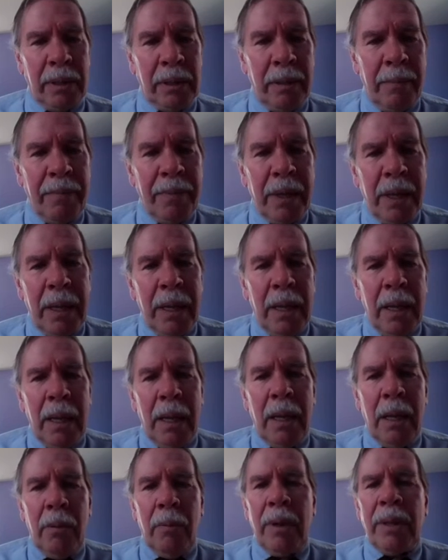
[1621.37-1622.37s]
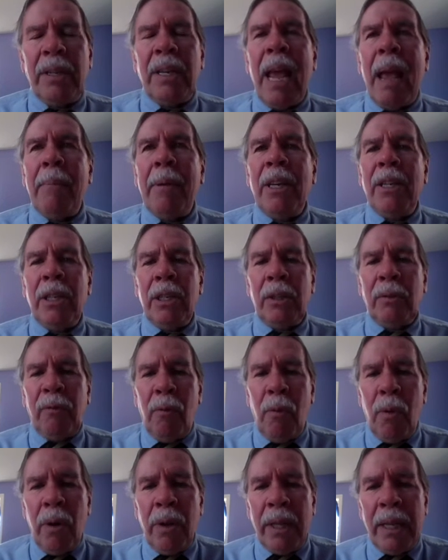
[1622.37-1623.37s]
goods with
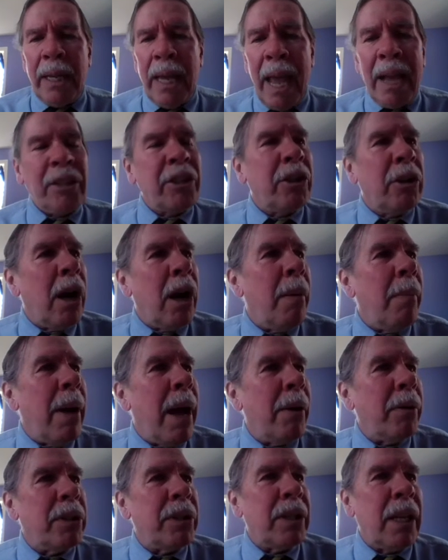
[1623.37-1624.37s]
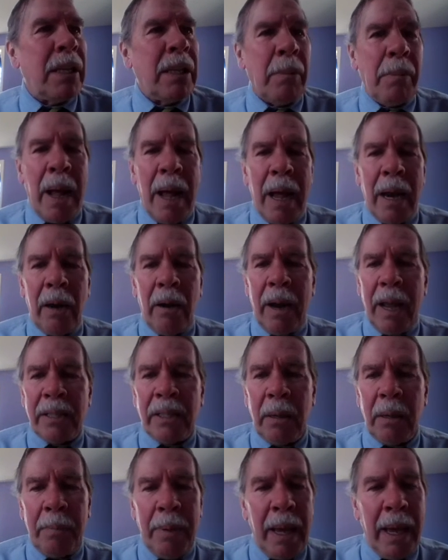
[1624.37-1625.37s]
damages for the extra amounts that the buyer
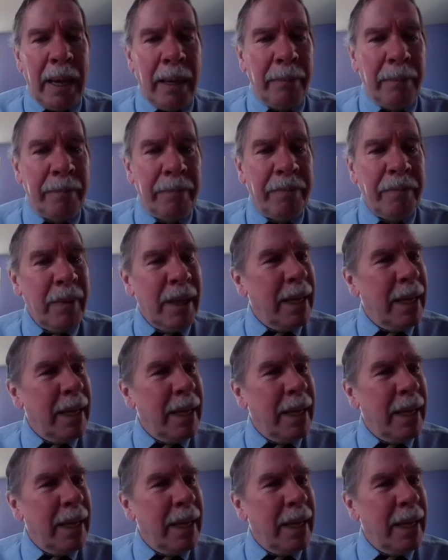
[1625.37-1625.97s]
has to pay?